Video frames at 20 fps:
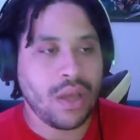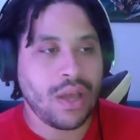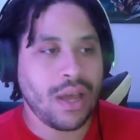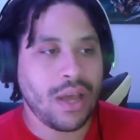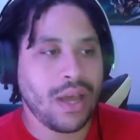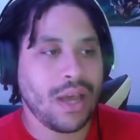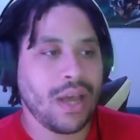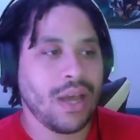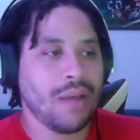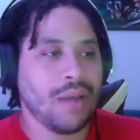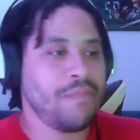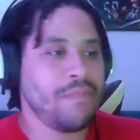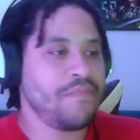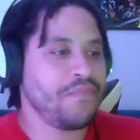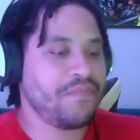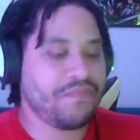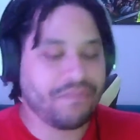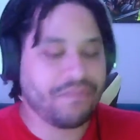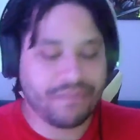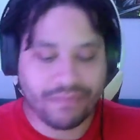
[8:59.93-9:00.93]
Um,
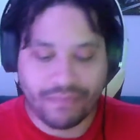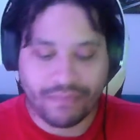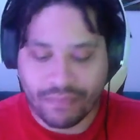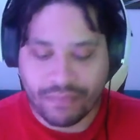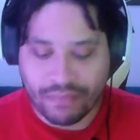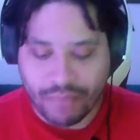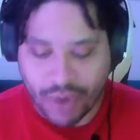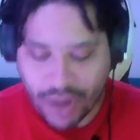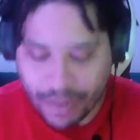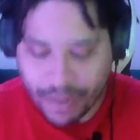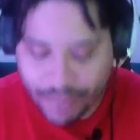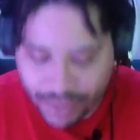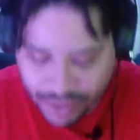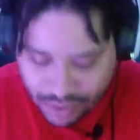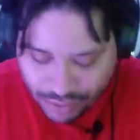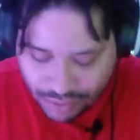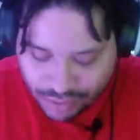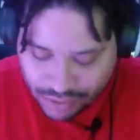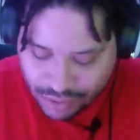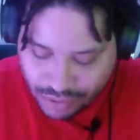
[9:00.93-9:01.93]
but
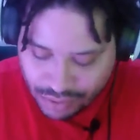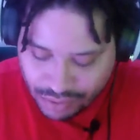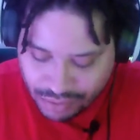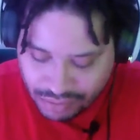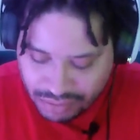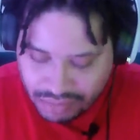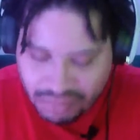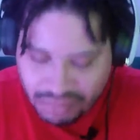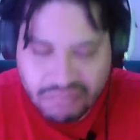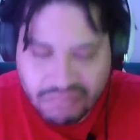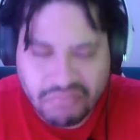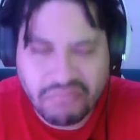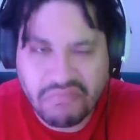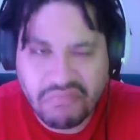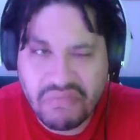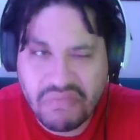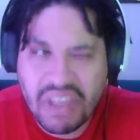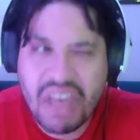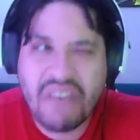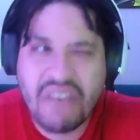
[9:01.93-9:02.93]
episode two,
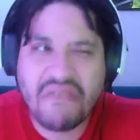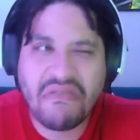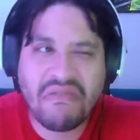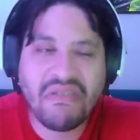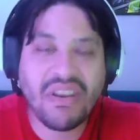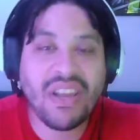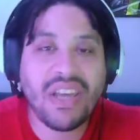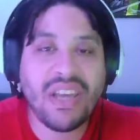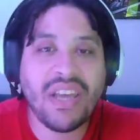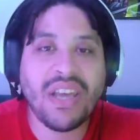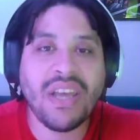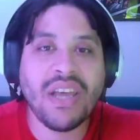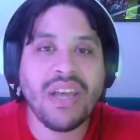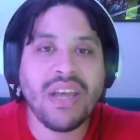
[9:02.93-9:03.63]
definitely,